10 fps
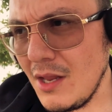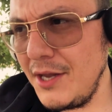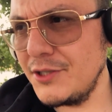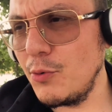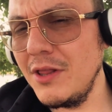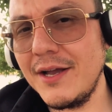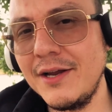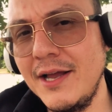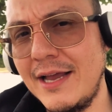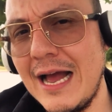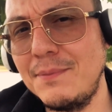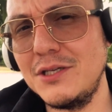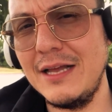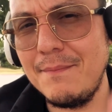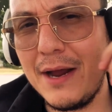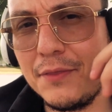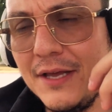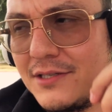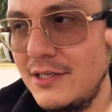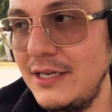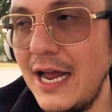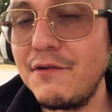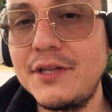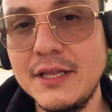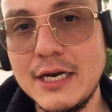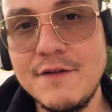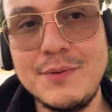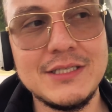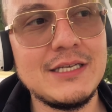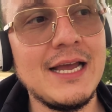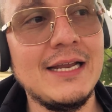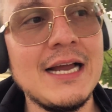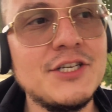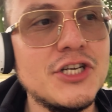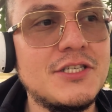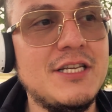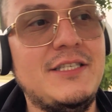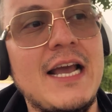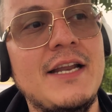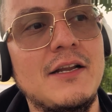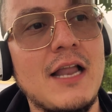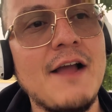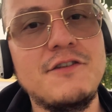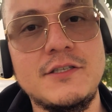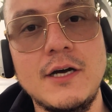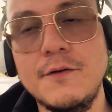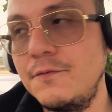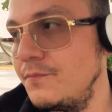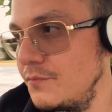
and it's really going to encapsulate my thesis and everything that I've been saying, not just this day in the life stuff,